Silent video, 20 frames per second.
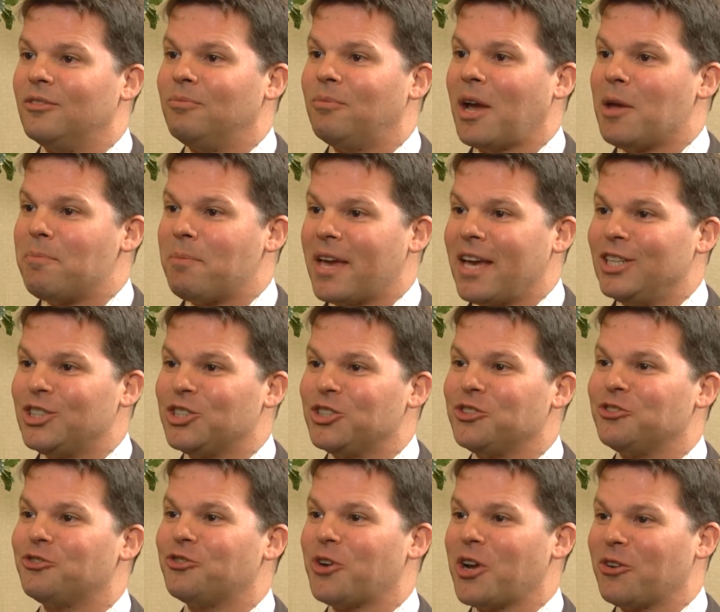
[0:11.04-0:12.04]
my
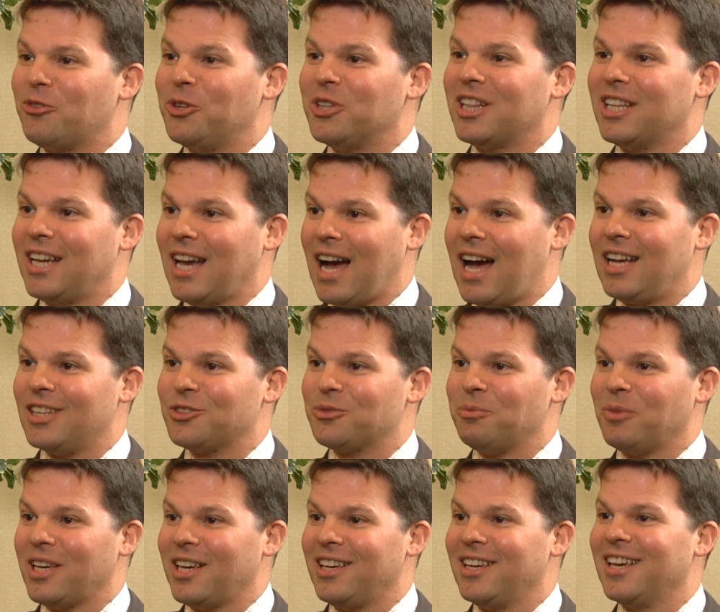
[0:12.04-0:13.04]
patients frequently
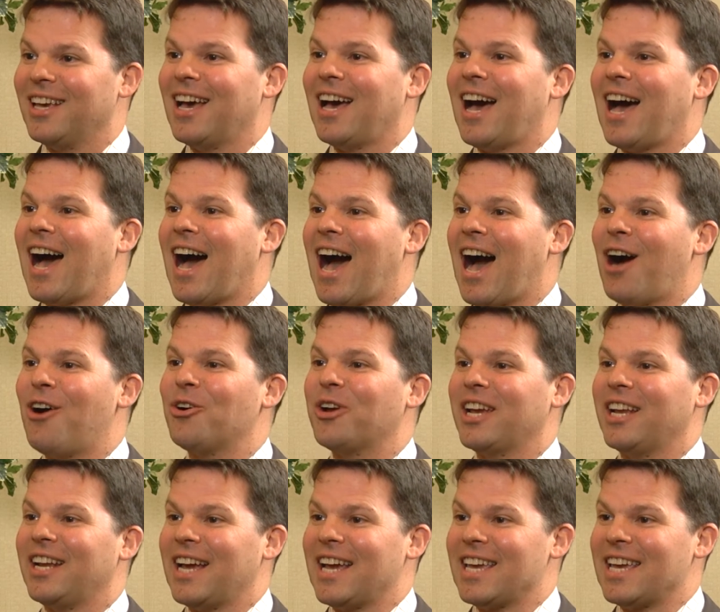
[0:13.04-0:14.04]
ask me, how
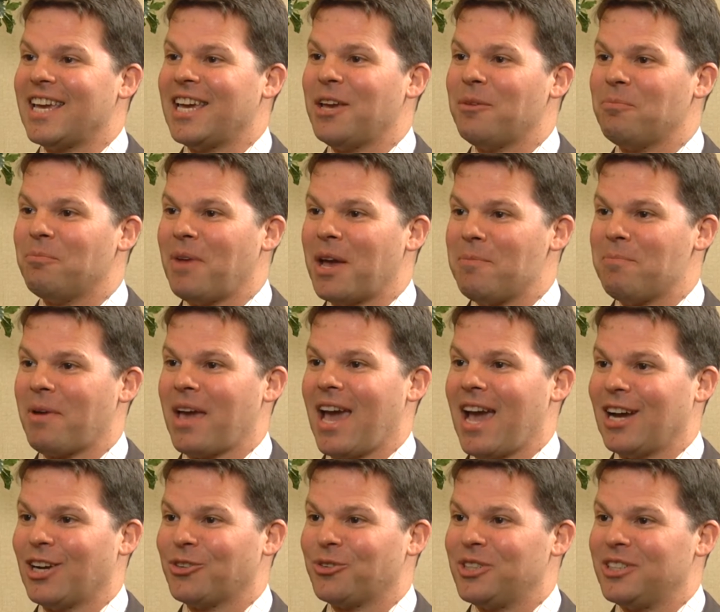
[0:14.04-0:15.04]
can I keep my
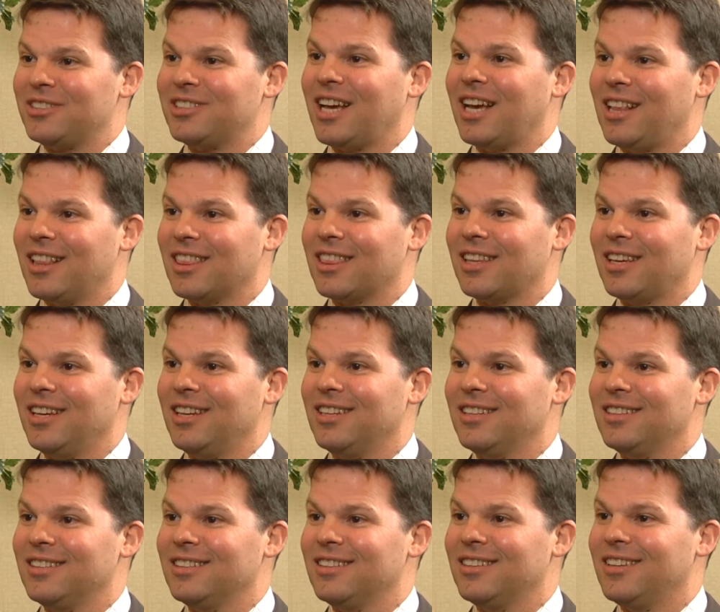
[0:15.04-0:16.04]
pancreas healthy?
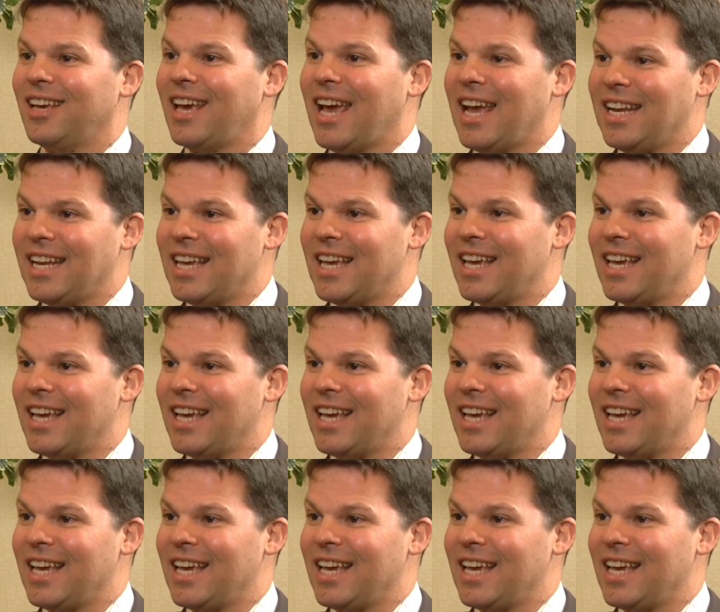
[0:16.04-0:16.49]
Any